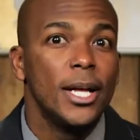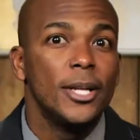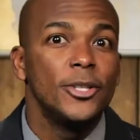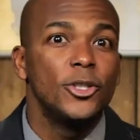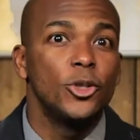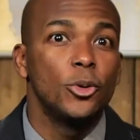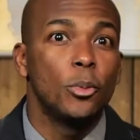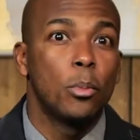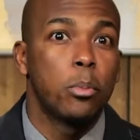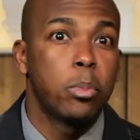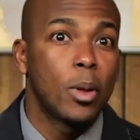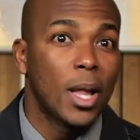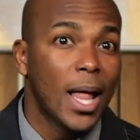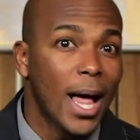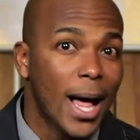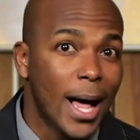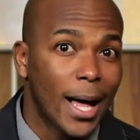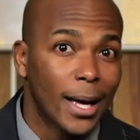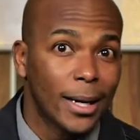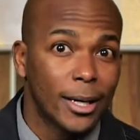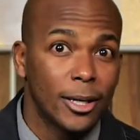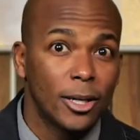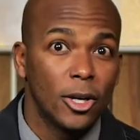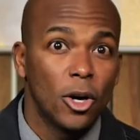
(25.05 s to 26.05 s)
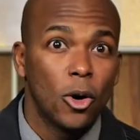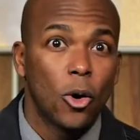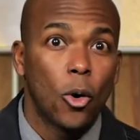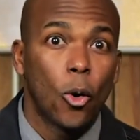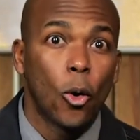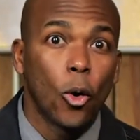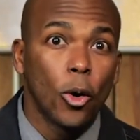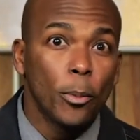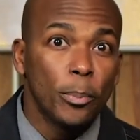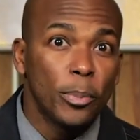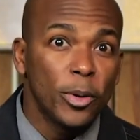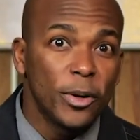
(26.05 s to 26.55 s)
to block
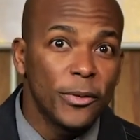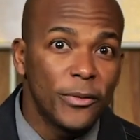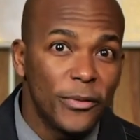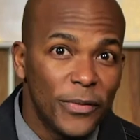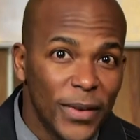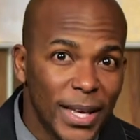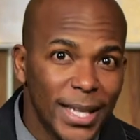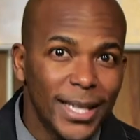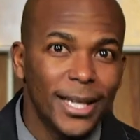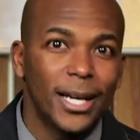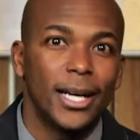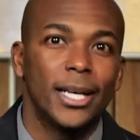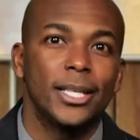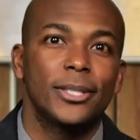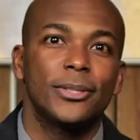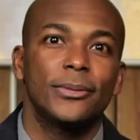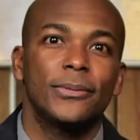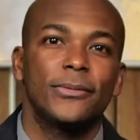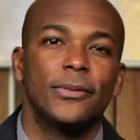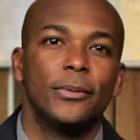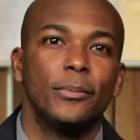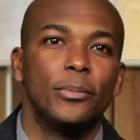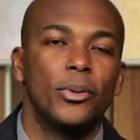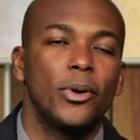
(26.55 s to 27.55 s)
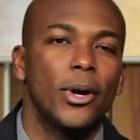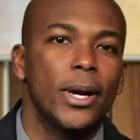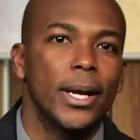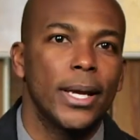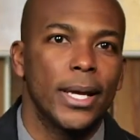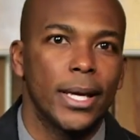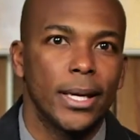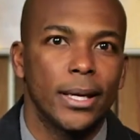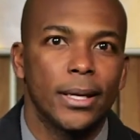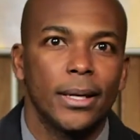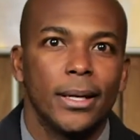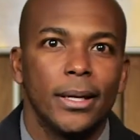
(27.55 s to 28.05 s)
or prevent us from
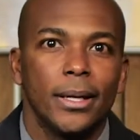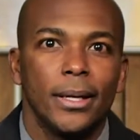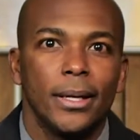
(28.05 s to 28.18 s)
praying.